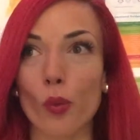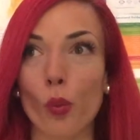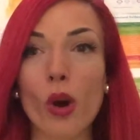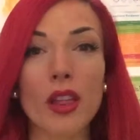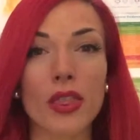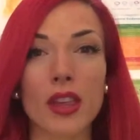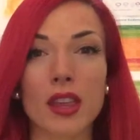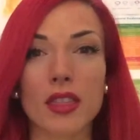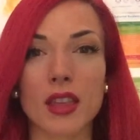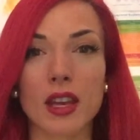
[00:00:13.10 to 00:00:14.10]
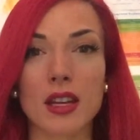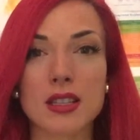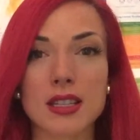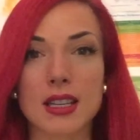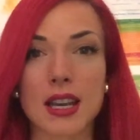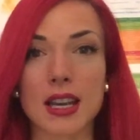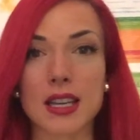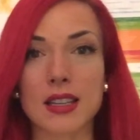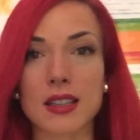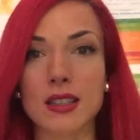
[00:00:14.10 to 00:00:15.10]
one thing that
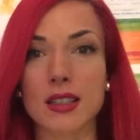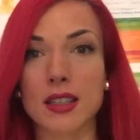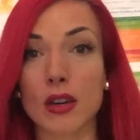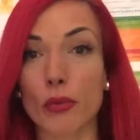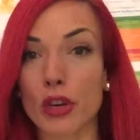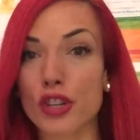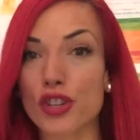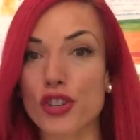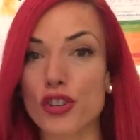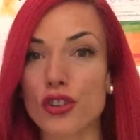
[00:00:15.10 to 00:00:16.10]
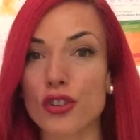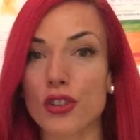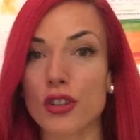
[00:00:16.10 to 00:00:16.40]
can enrich